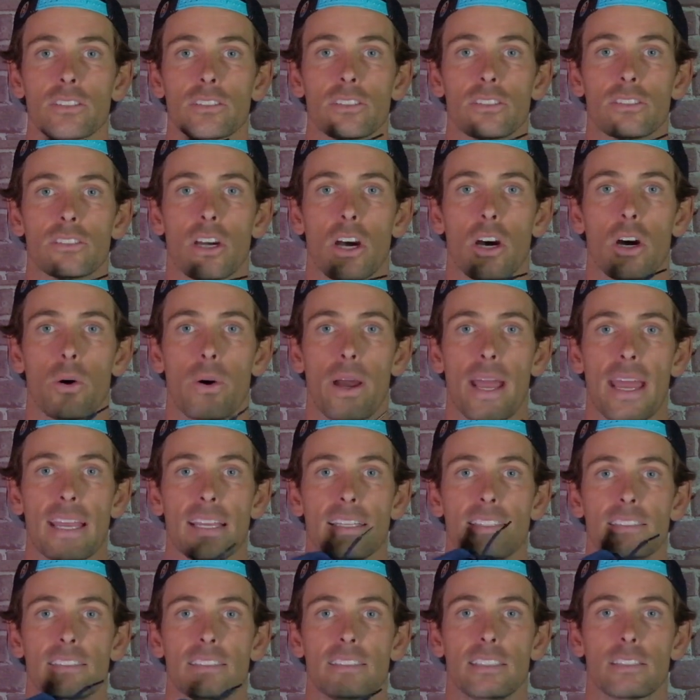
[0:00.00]
to toe
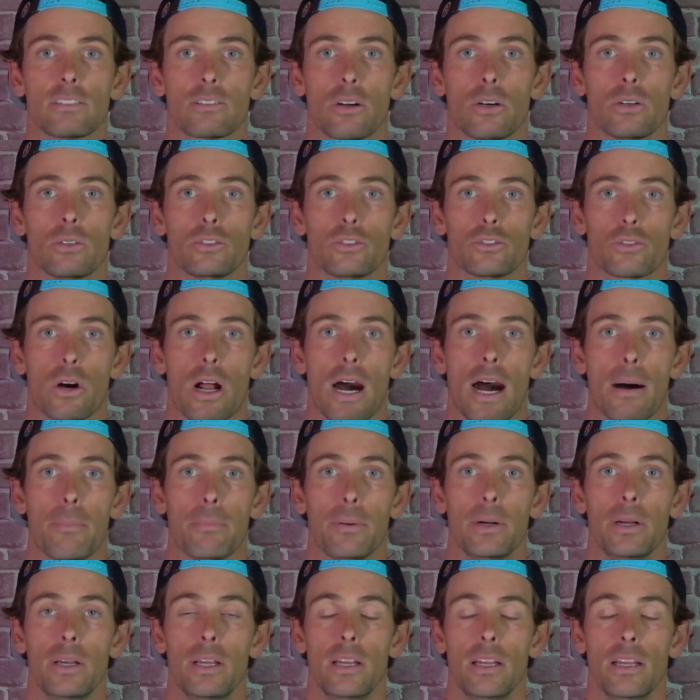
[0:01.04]
a zero
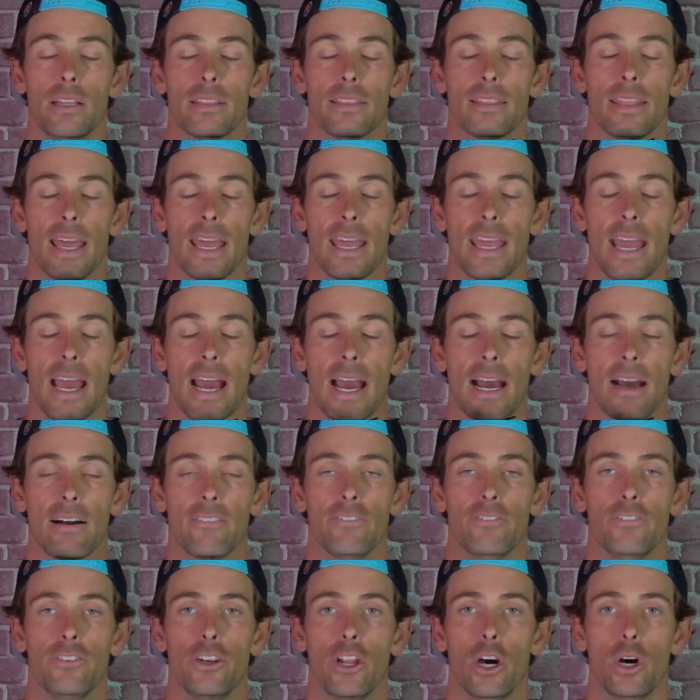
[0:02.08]
drop. They
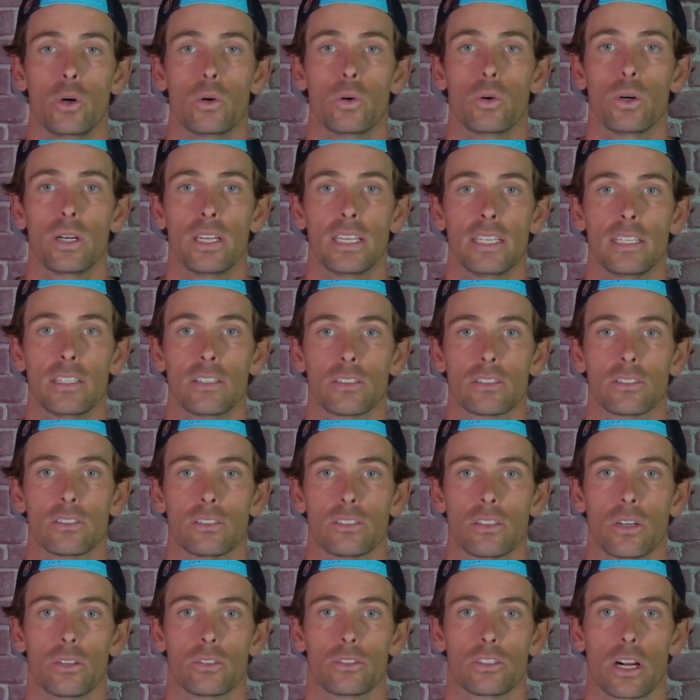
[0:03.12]
have no heel to
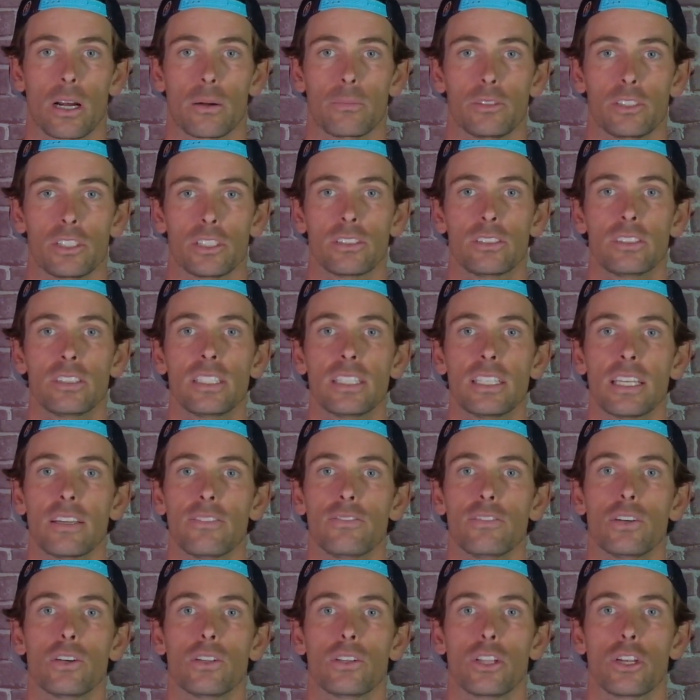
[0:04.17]
toe drop. Just to
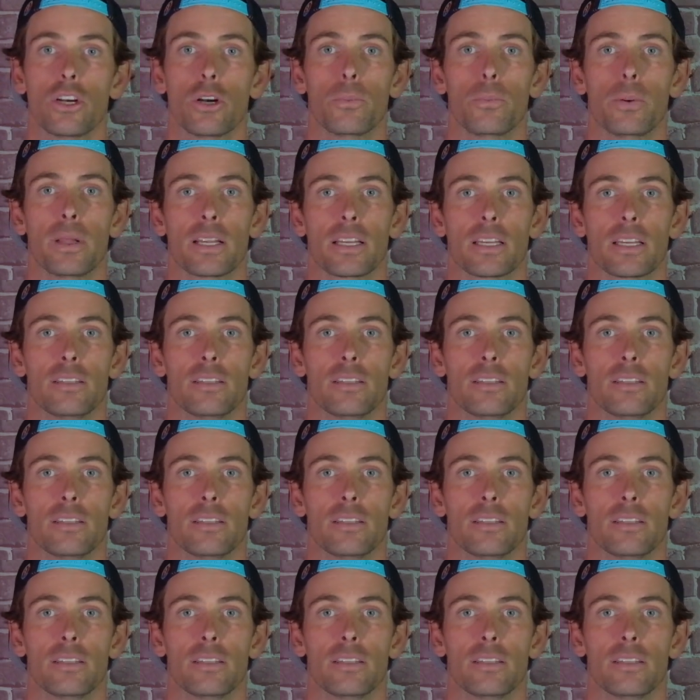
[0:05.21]
give you a little bit of